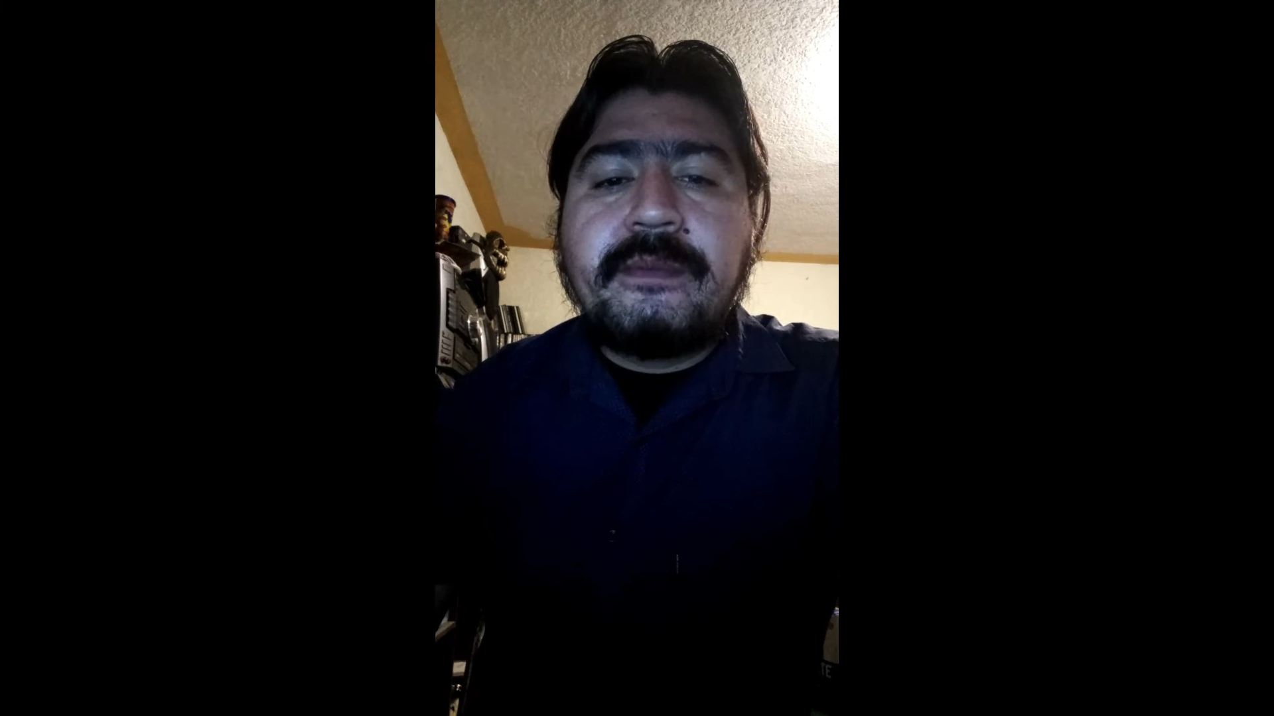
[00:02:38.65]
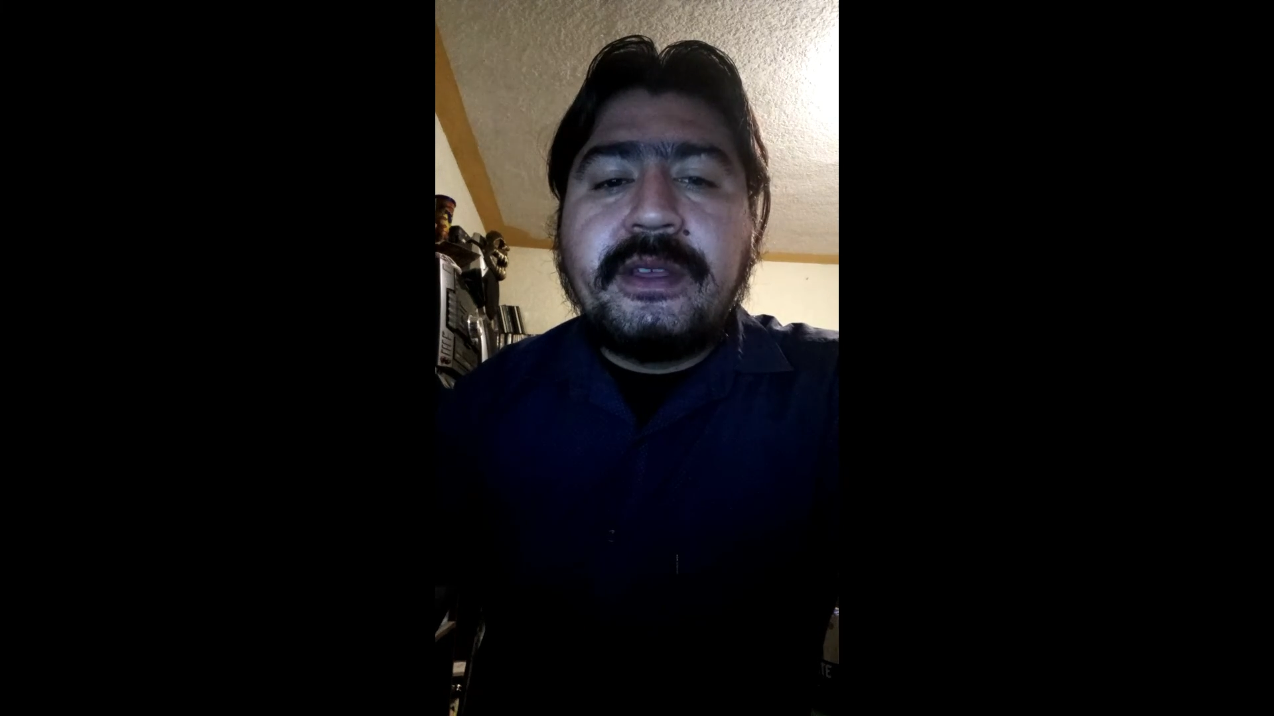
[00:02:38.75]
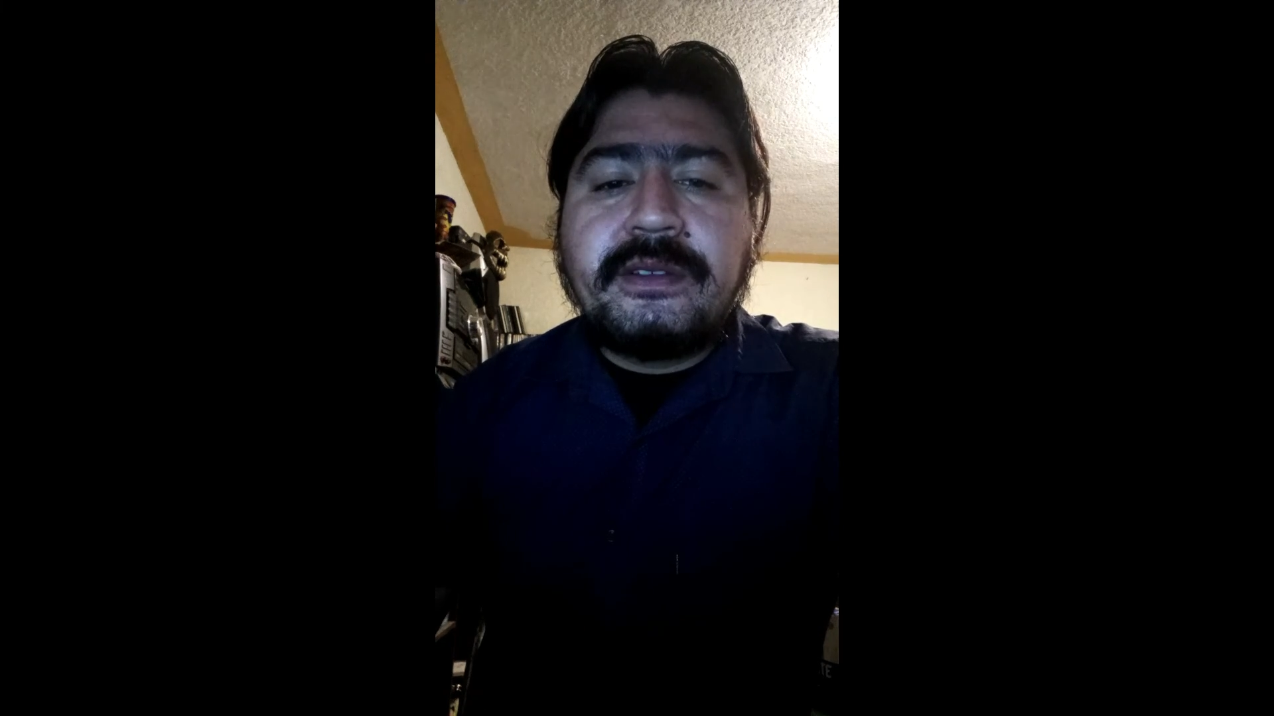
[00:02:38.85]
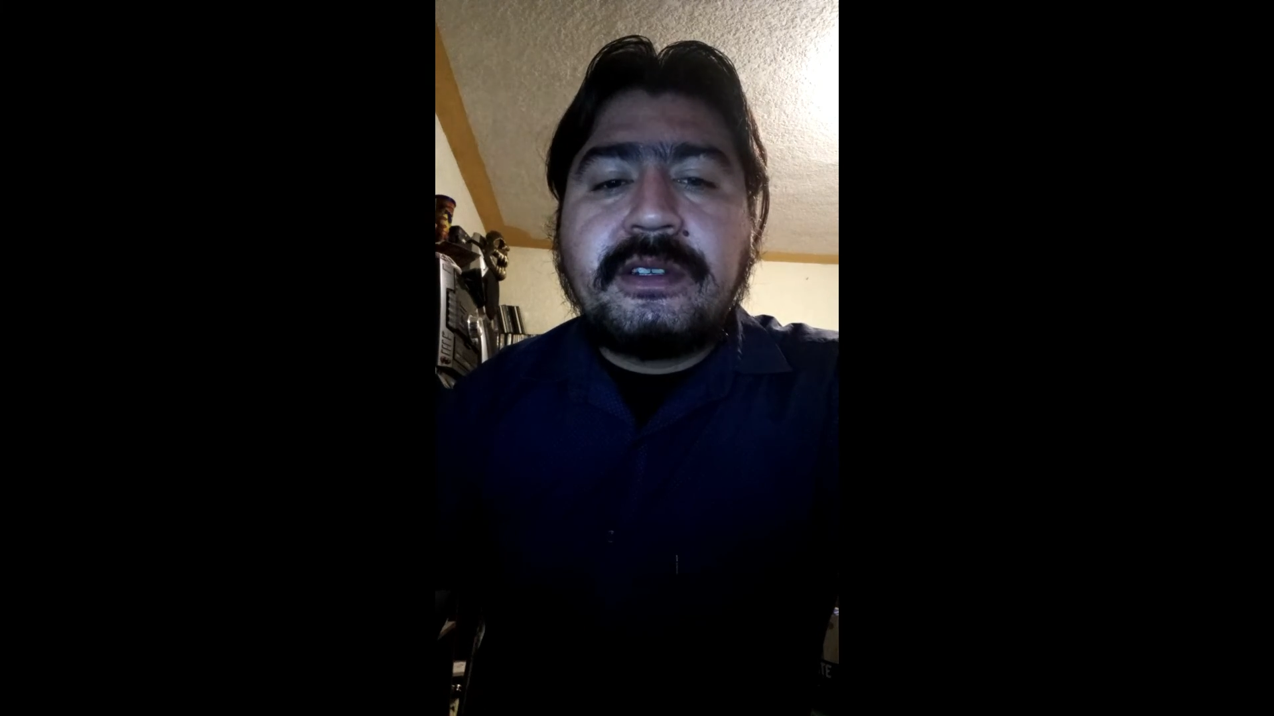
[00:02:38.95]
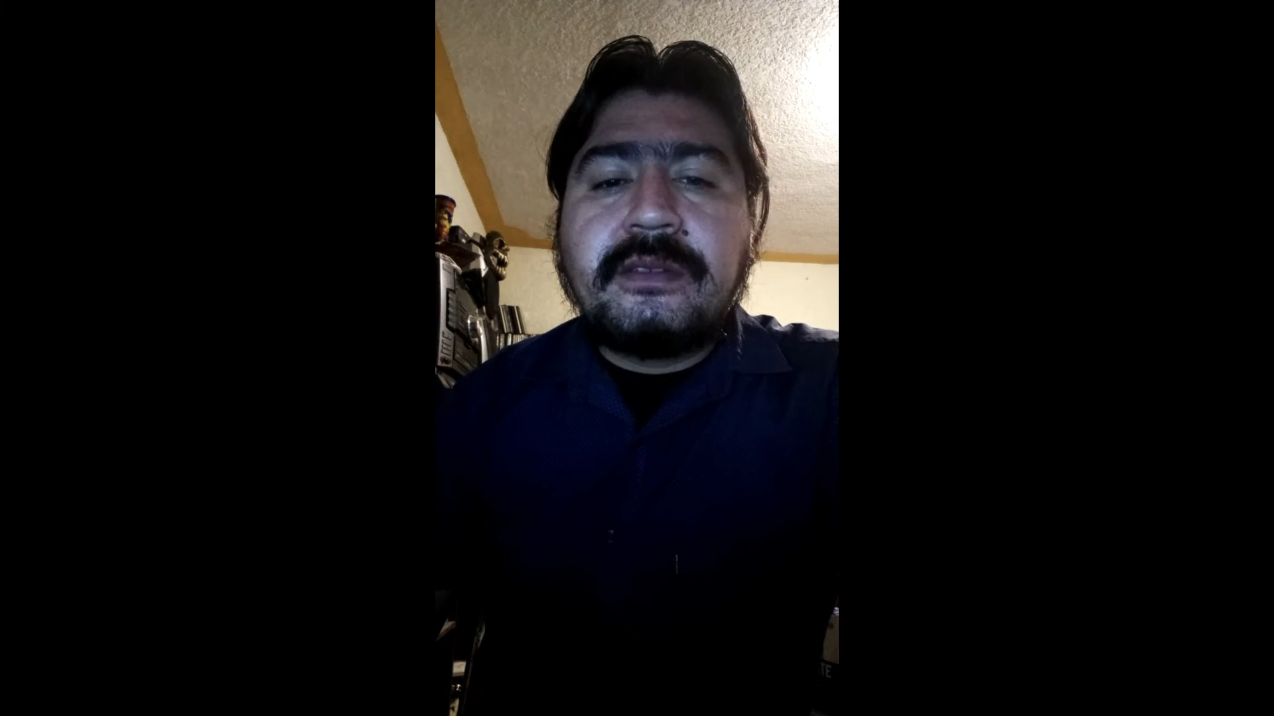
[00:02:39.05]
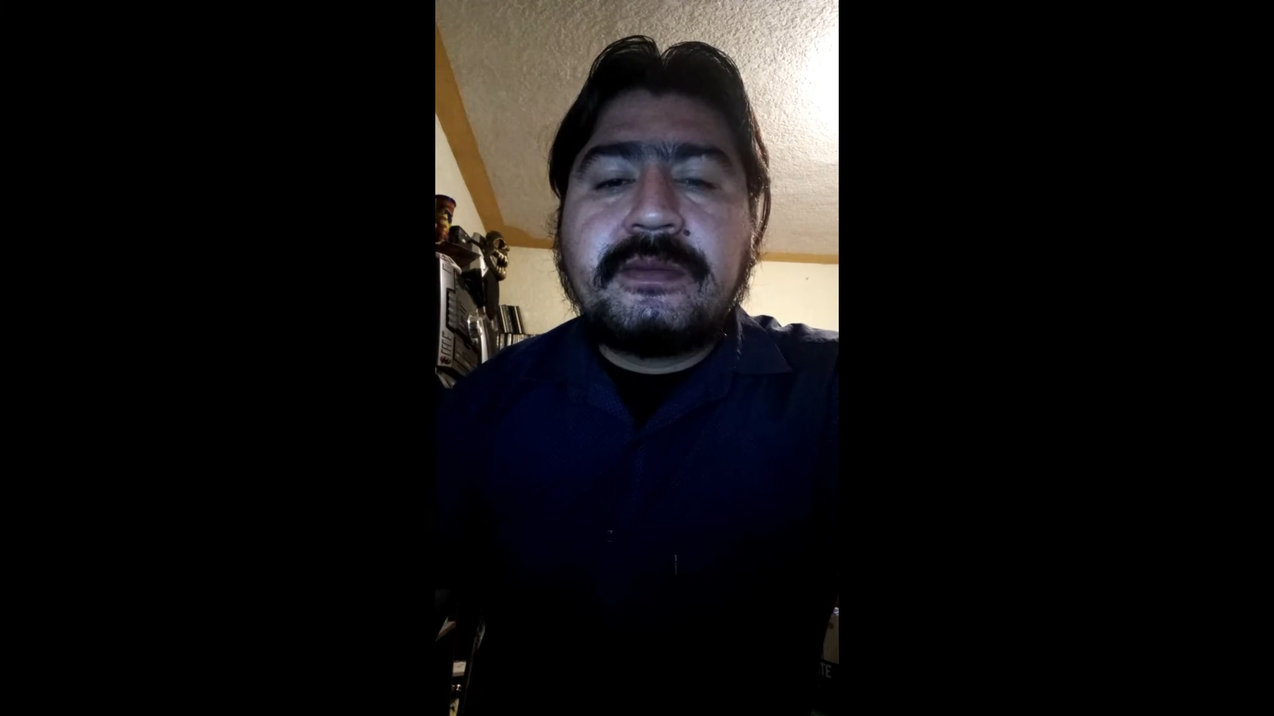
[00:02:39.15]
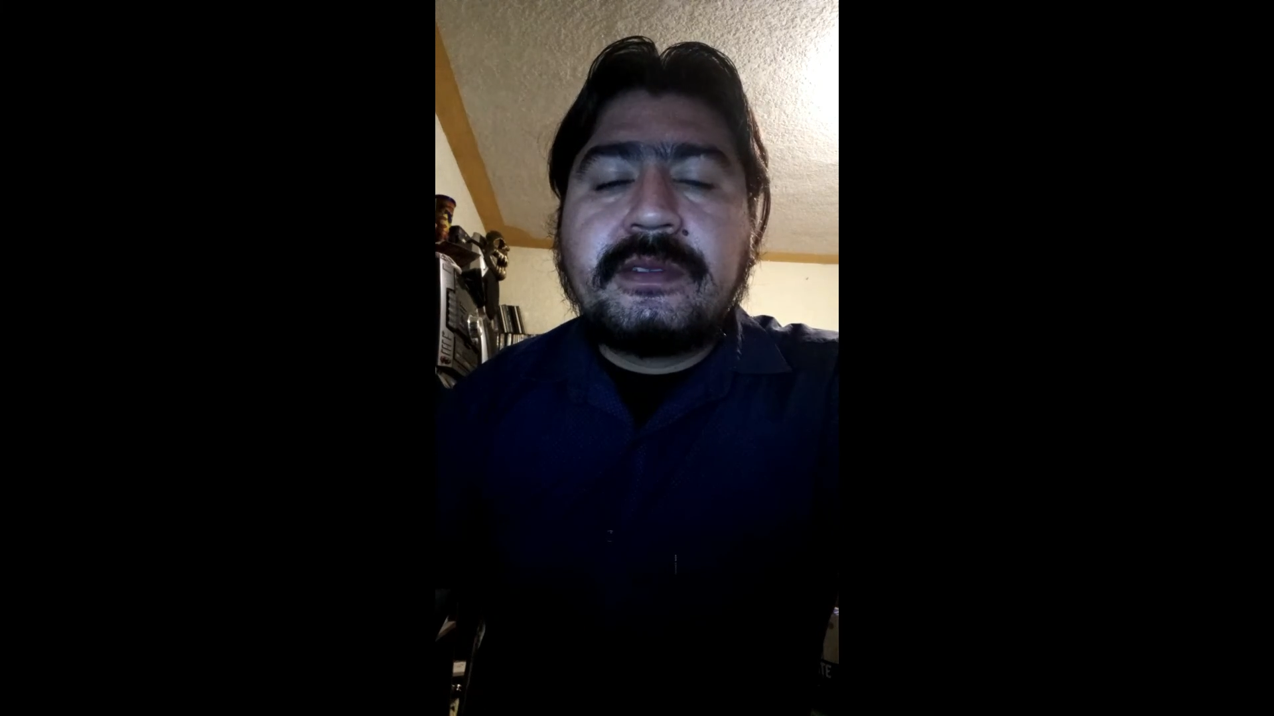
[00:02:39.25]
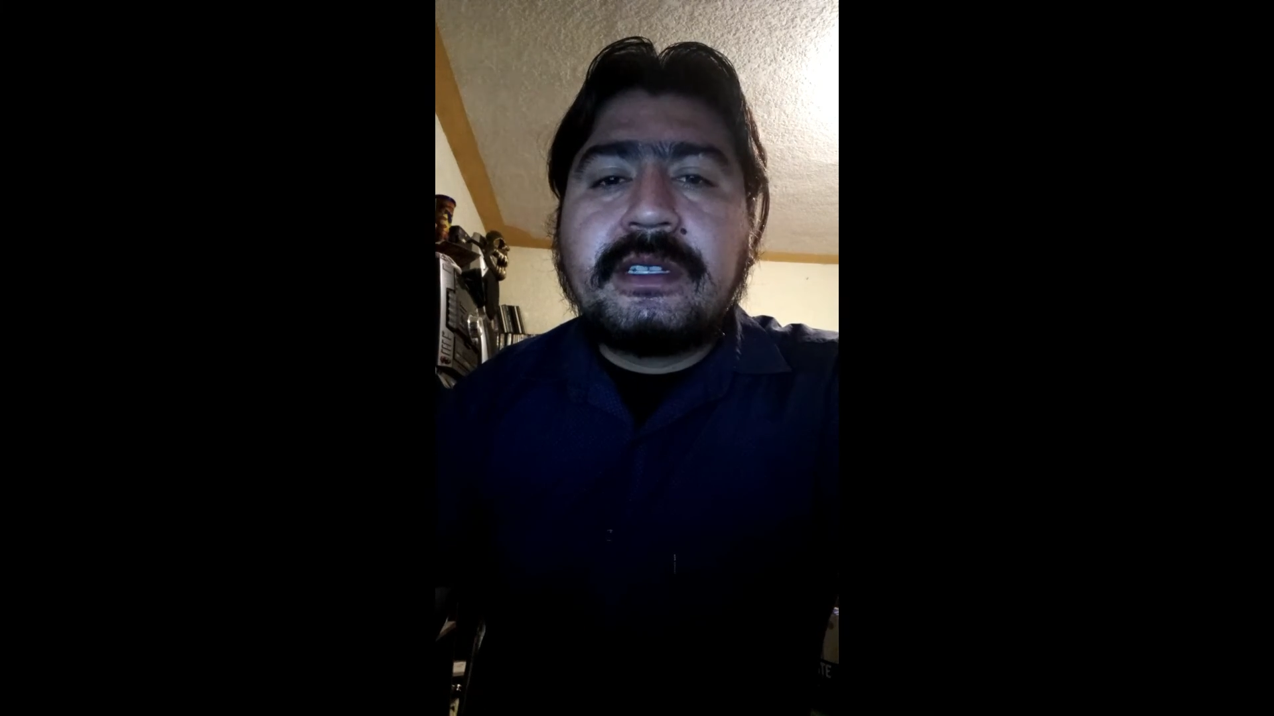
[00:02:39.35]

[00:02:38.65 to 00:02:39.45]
museum